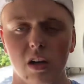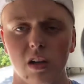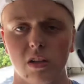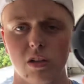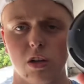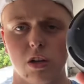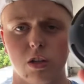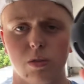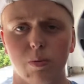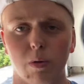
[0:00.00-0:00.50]

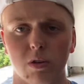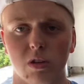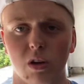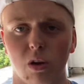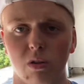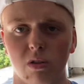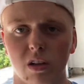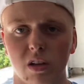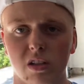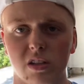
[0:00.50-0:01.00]
So it's supposed to
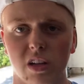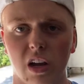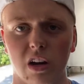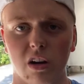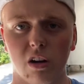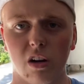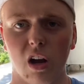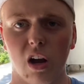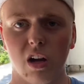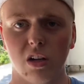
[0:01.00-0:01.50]
go in the
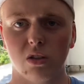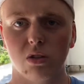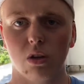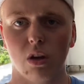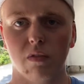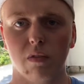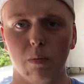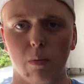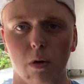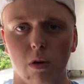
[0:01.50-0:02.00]
center console
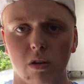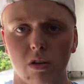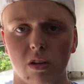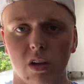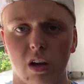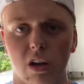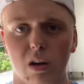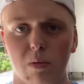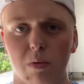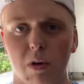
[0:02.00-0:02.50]
of a
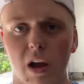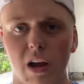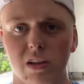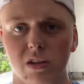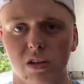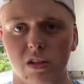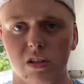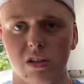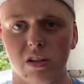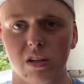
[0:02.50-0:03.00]
motorcycle, but as
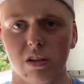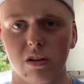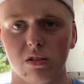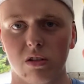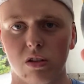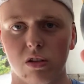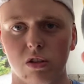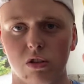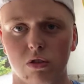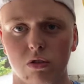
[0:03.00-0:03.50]
you can see, there's
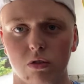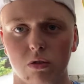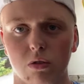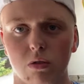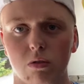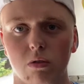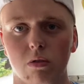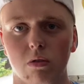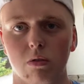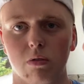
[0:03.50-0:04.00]
a
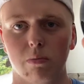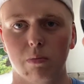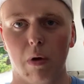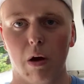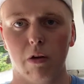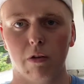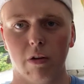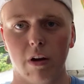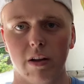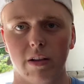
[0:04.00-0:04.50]
screw
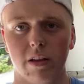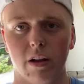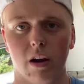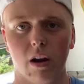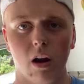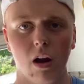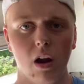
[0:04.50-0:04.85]
mount right there.